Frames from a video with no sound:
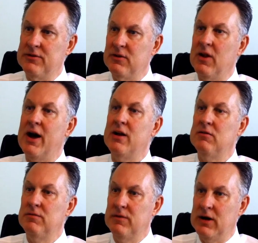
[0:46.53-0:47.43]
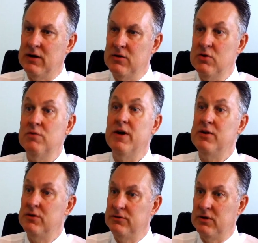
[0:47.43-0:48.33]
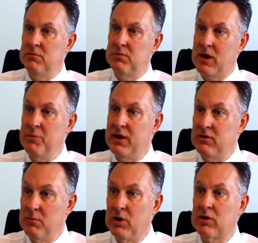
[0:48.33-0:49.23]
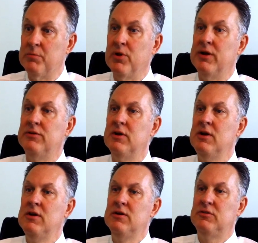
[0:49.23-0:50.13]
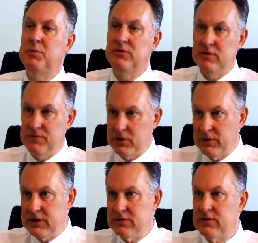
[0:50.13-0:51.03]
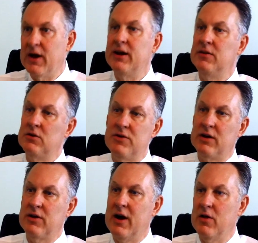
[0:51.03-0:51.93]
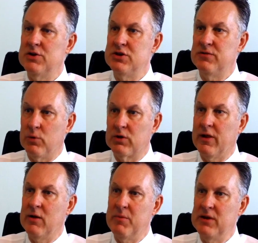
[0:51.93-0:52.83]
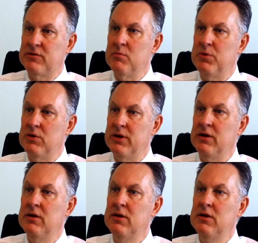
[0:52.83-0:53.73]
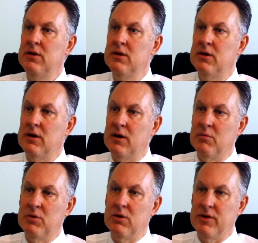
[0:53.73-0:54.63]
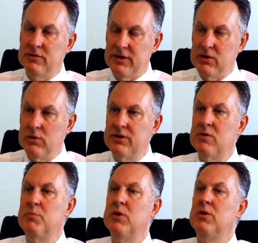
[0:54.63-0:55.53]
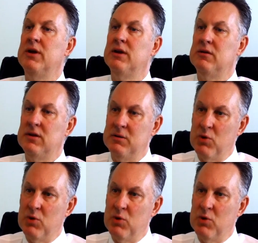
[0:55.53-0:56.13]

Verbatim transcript: a lot of uh, new vendors that are coming into the marketplace, specifically designing their technology for cloud-based computing, um, you know, things like grid computing and, and